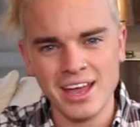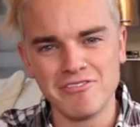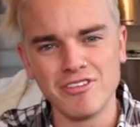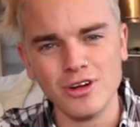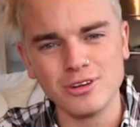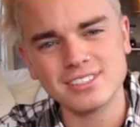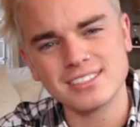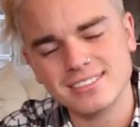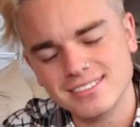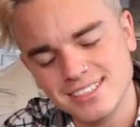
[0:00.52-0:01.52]
Hey
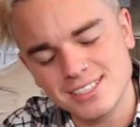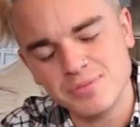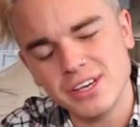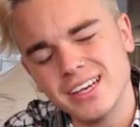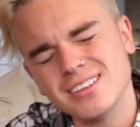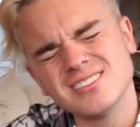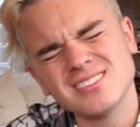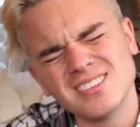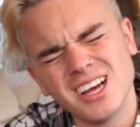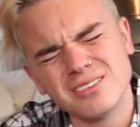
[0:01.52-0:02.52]
folks, it's me.